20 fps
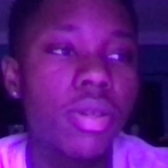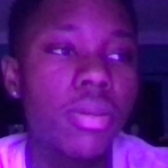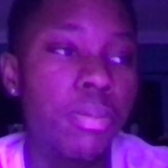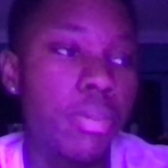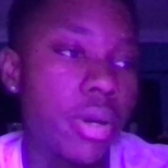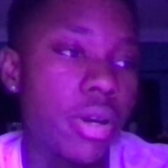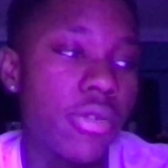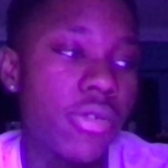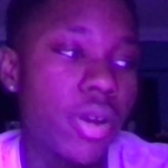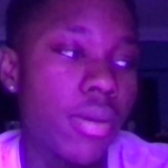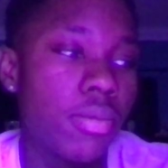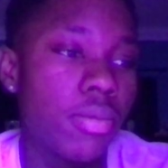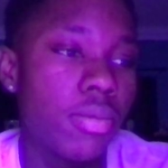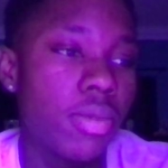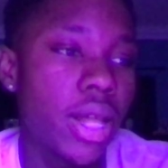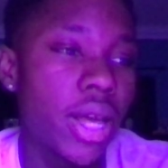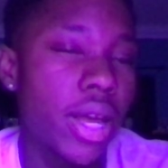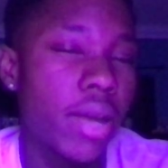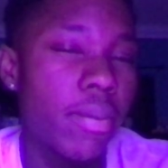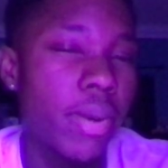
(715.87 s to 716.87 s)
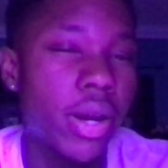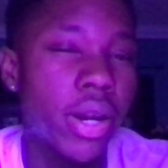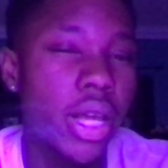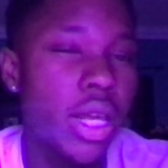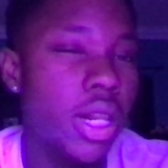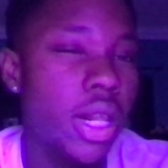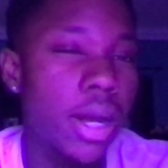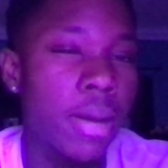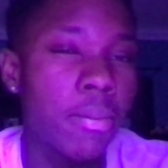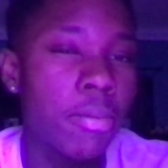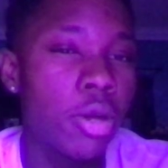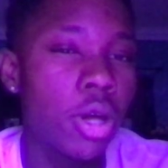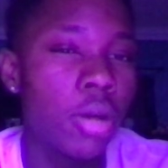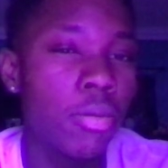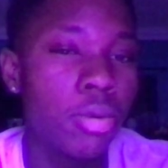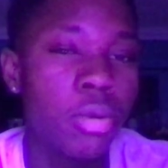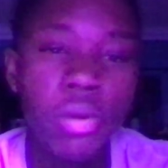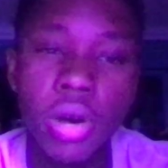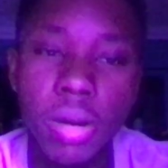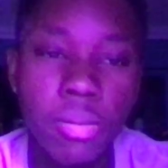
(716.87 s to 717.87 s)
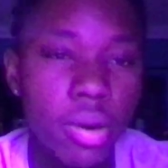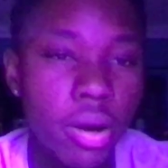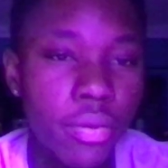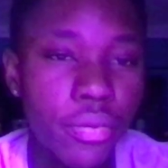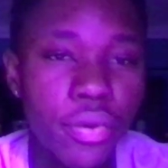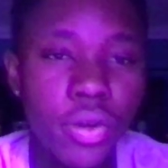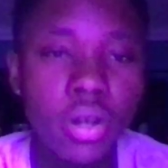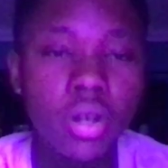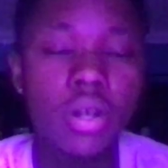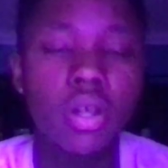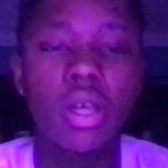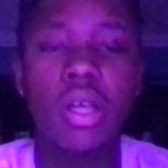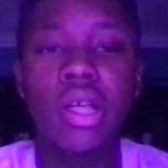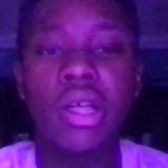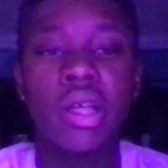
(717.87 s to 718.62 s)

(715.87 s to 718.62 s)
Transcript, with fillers: but if I'm like about to eat like a, a blueberry muffin,